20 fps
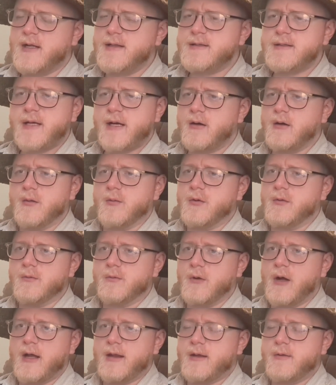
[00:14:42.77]
That's terrible.
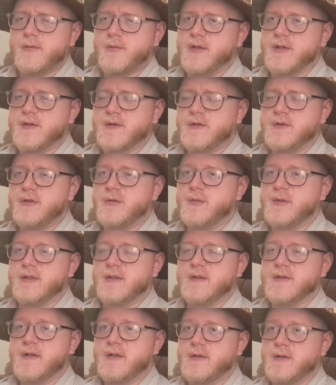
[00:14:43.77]
Why? That would be a stupid
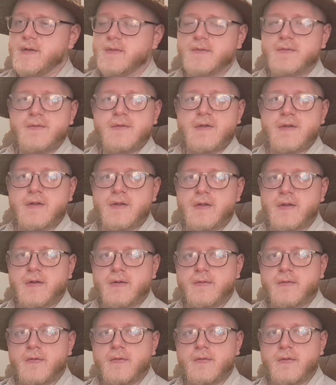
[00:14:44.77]
decision
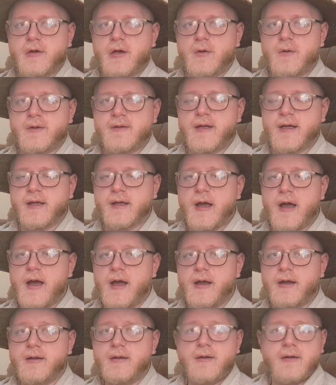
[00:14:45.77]
to go with that
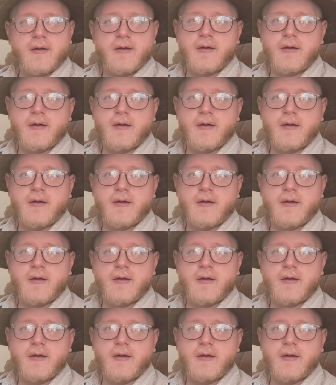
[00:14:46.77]
guy,